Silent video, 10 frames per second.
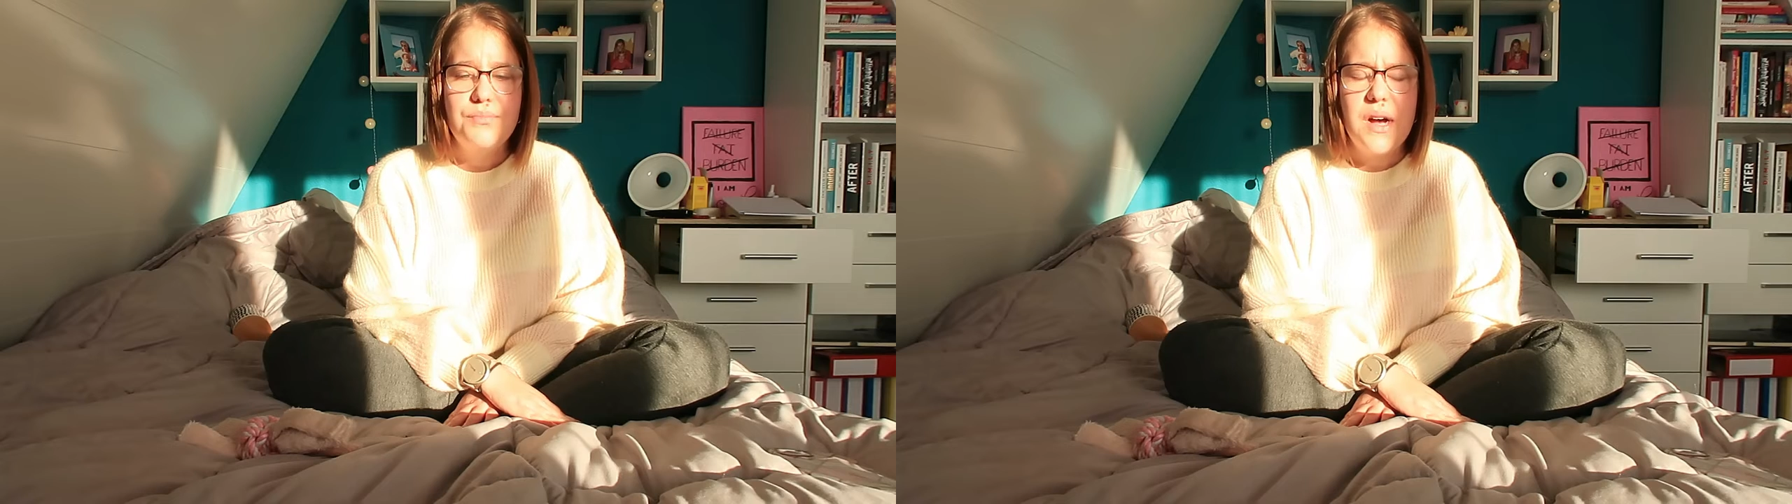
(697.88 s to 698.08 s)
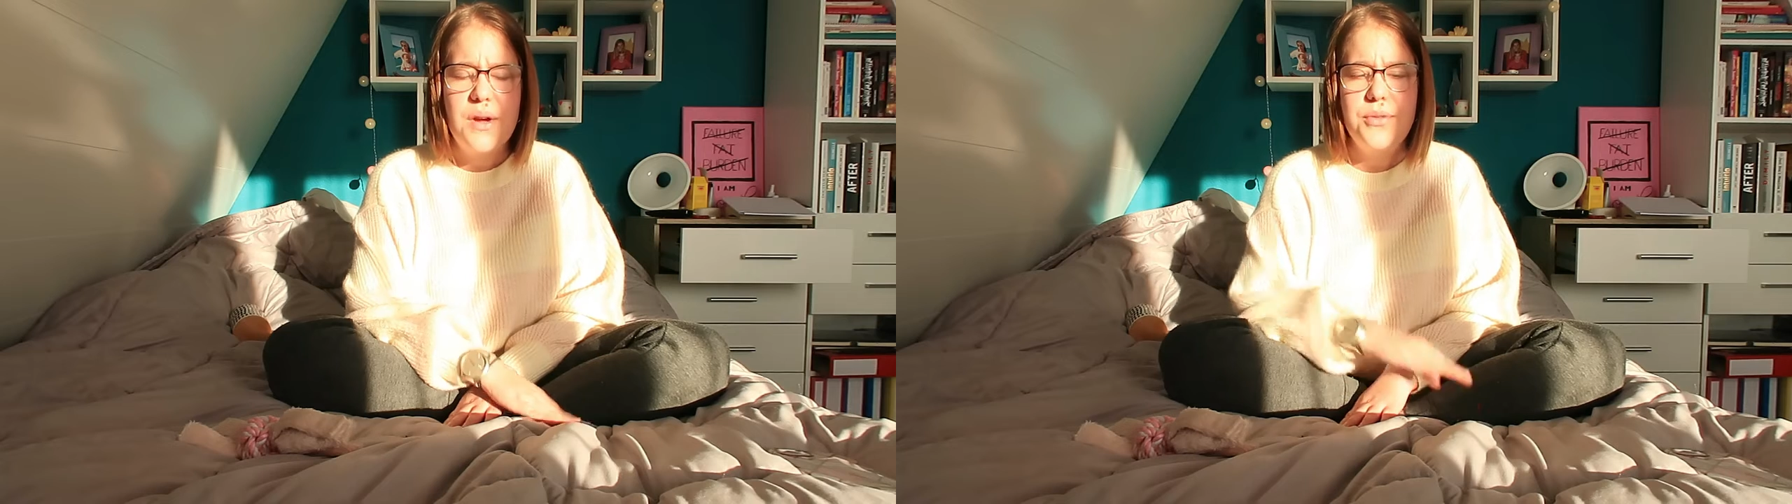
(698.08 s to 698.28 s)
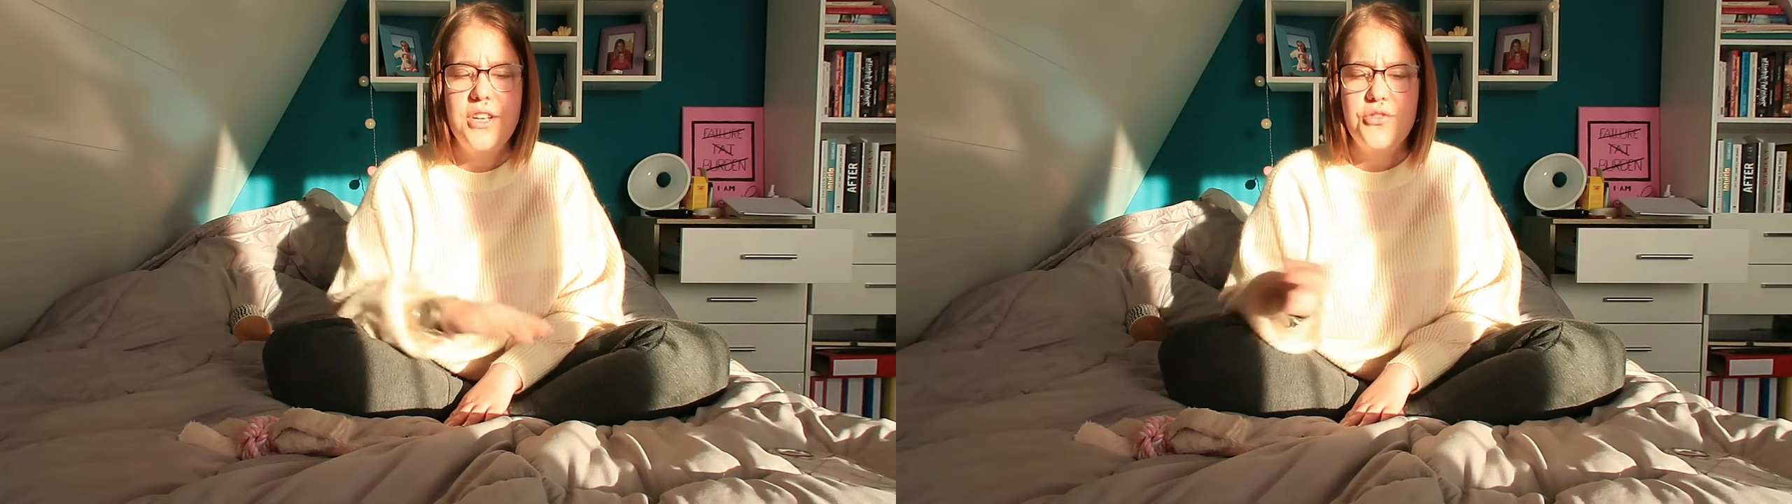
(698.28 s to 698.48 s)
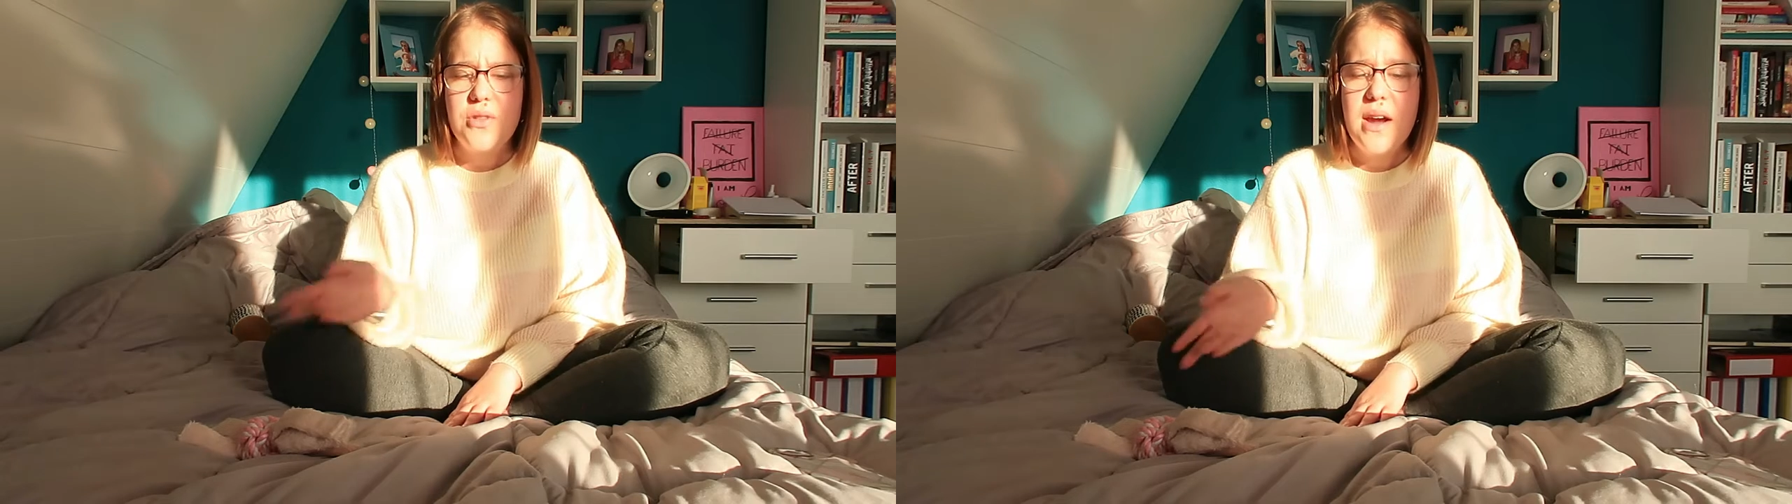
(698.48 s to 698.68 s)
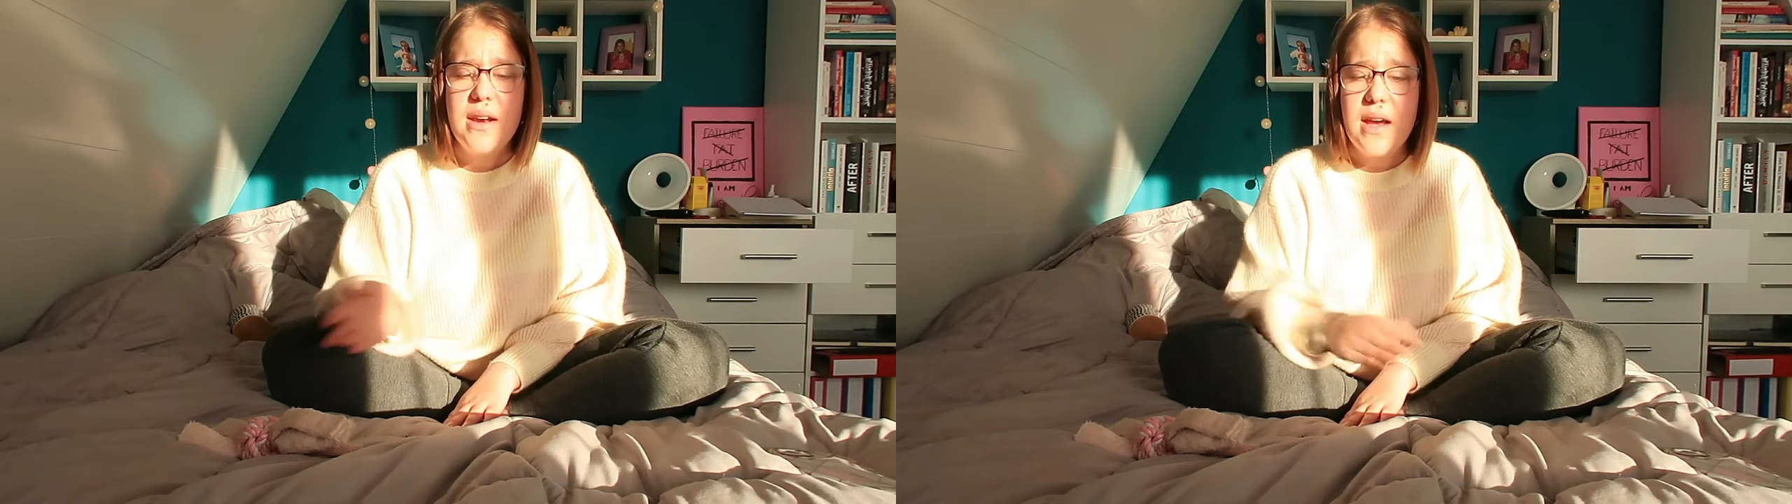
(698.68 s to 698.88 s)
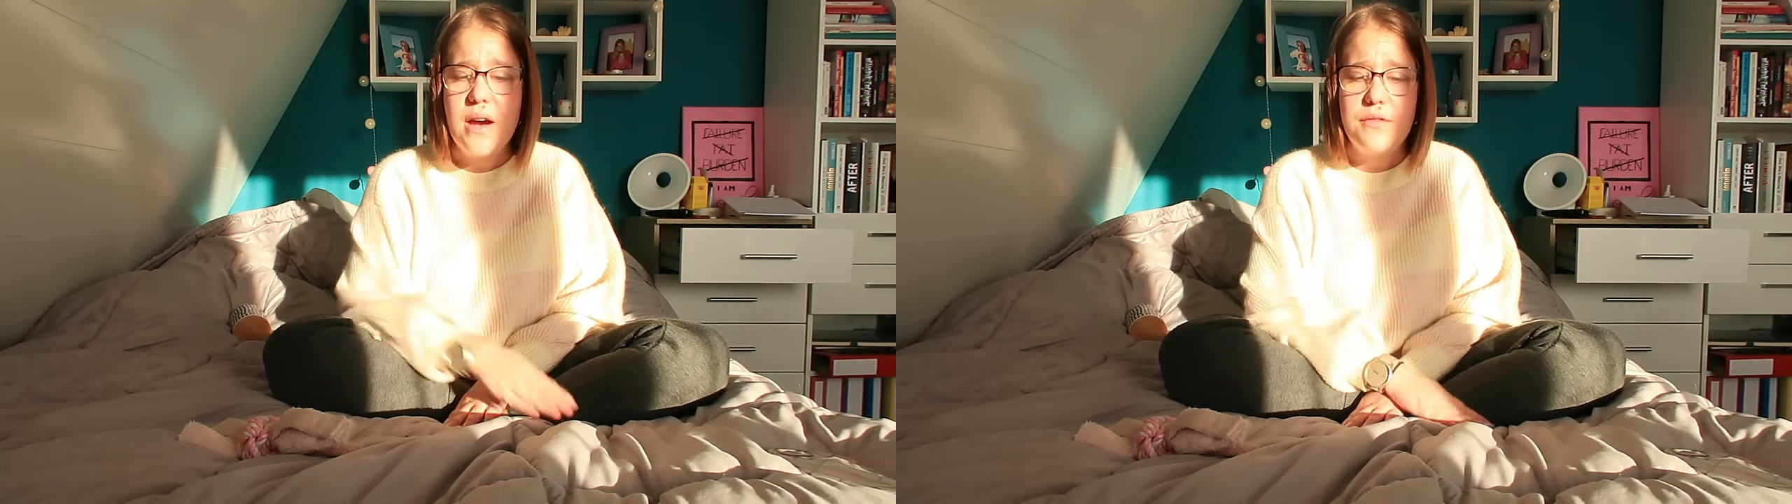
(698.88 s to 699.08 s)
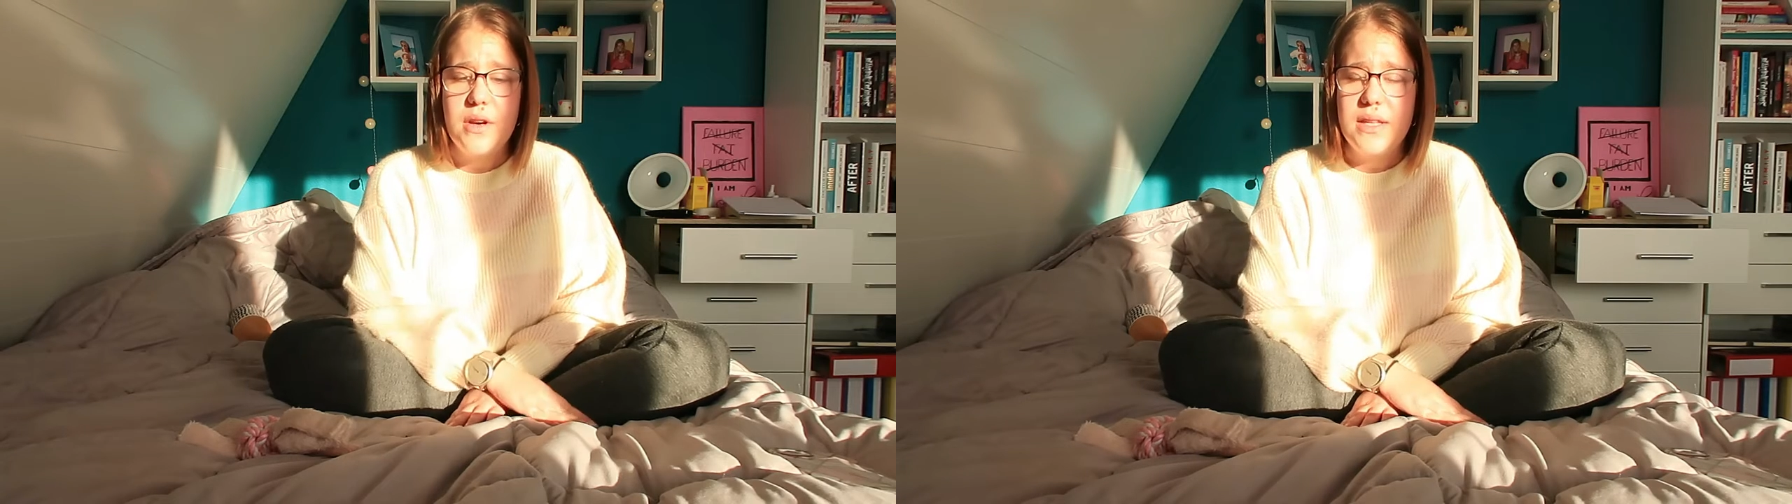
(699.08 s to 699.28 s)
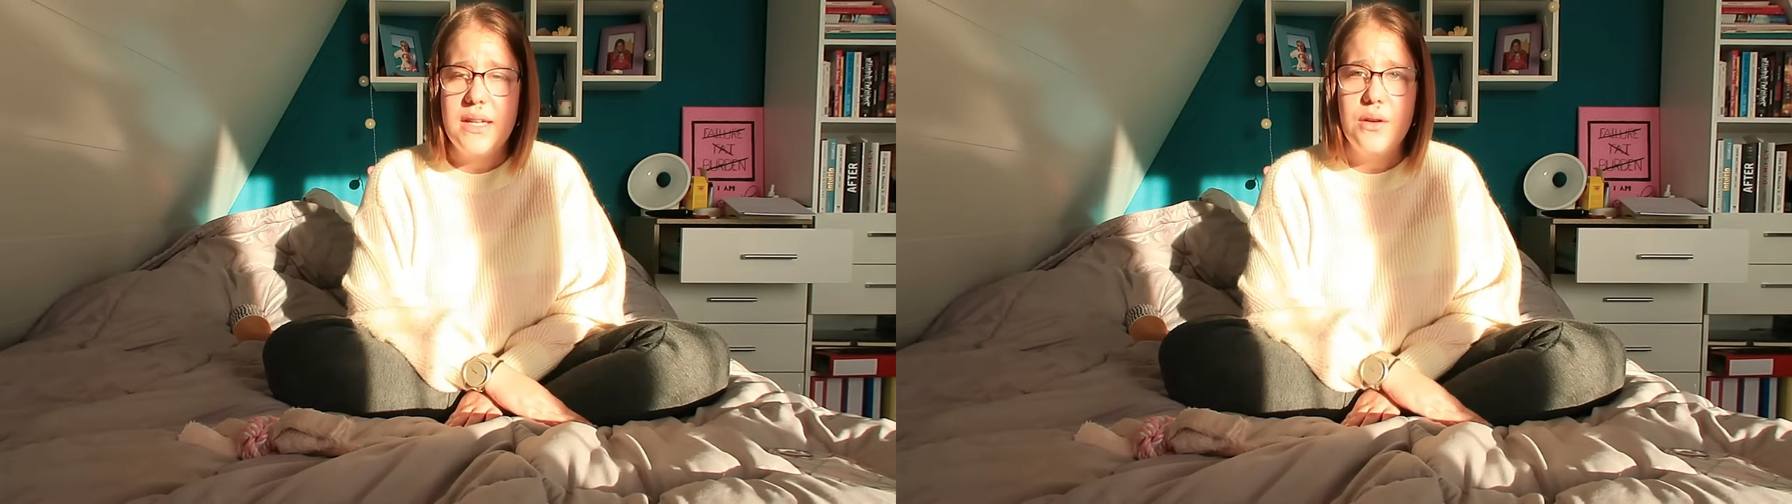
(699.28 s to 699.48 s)
but we tried
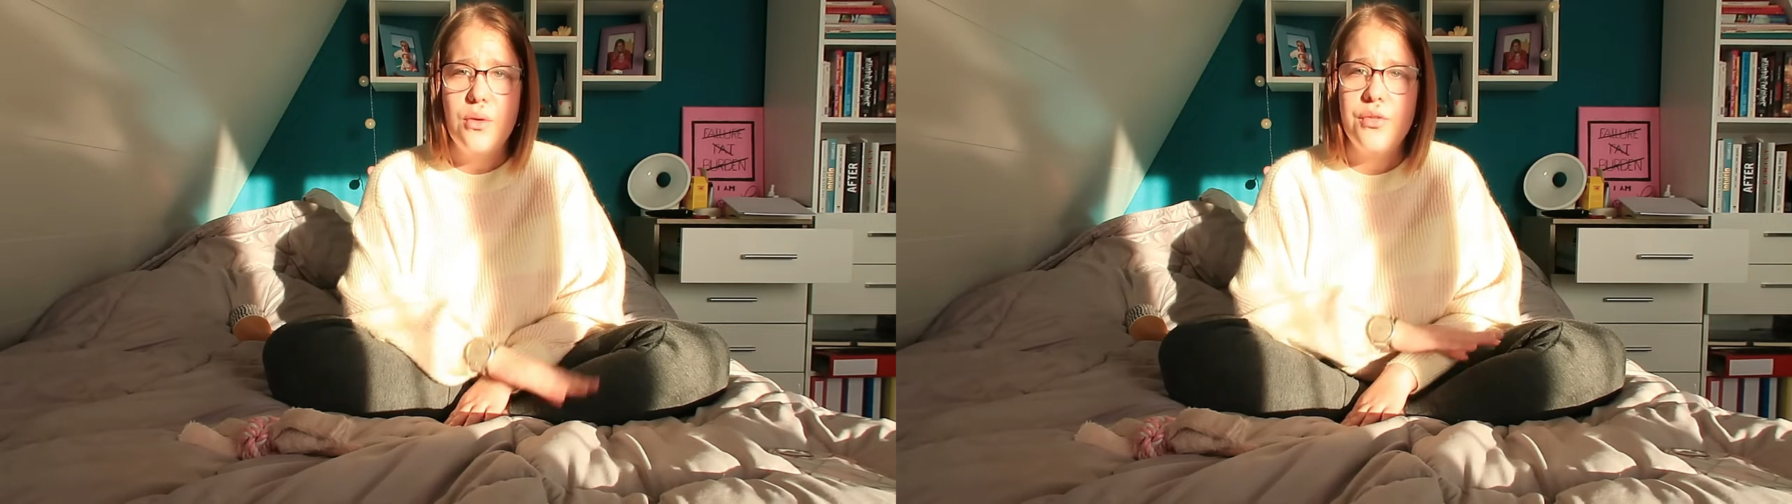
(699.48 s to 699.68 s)
everything